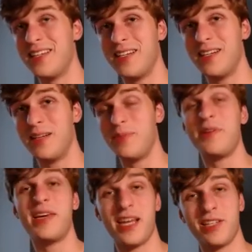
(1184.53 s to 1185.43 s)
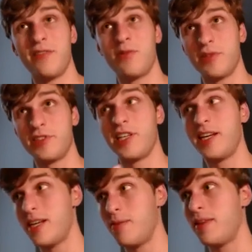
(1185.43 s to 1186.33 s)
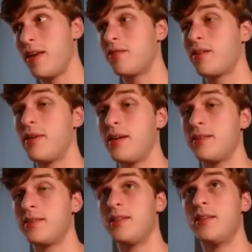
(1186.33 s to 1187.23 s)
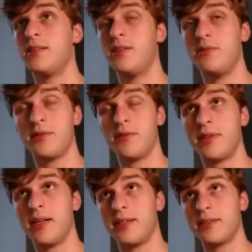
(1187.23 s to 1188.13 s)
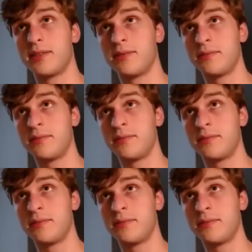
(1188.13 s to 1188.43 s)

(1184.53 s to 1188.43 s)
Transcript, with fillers: Uh, but you can, of course, chain that with other commands to do certain things.